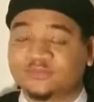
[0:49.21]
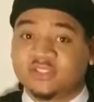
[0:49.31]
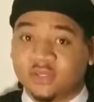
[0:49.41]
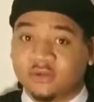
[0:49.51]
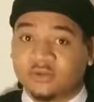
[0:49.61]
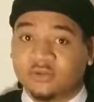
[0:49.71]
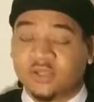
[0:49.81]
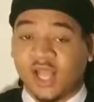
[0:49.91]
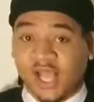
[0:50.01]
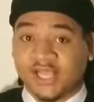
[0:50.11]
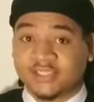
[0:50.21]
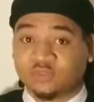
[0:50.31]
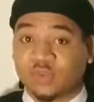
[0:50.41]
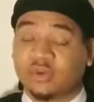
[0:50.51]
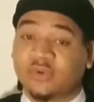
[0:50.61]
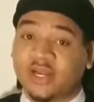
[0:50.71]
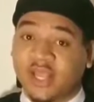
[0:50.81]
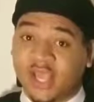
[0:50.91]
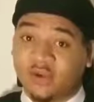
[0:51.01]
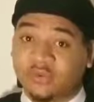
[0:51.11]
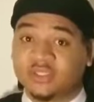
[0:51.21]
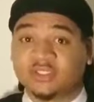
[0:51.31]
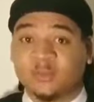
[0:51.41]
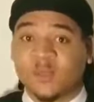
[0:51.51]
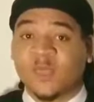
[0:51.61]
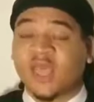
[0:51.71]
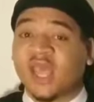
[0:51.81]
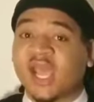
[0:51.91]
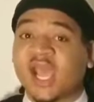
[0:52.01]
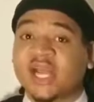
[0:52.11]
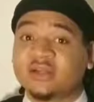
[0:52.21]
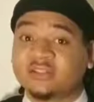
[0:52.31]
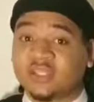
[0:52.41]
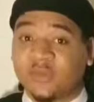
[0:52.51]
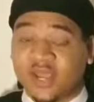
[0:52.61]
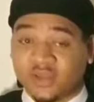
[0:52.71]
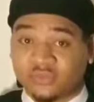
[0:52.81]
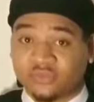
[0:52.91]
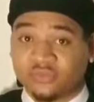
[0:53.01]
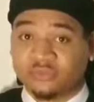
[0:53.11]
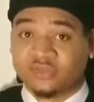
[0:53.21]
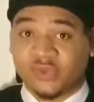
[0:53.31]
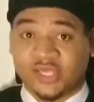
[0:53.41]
So, as we were running errands, I had to go to the bathroom.